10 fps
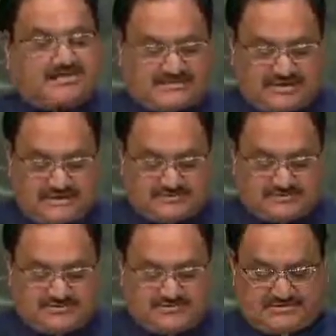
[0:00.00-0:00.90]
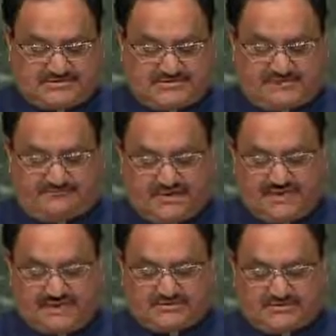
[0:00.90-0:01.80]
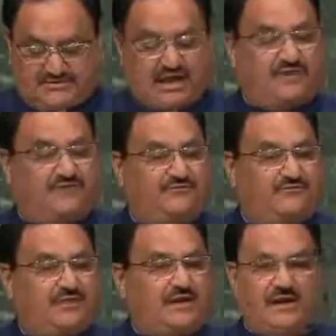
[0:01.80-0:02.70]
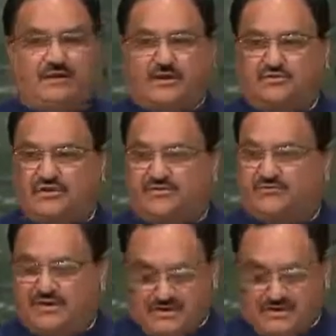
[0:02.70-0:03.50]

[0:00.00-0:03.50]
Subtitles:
has helped save millions of lives around the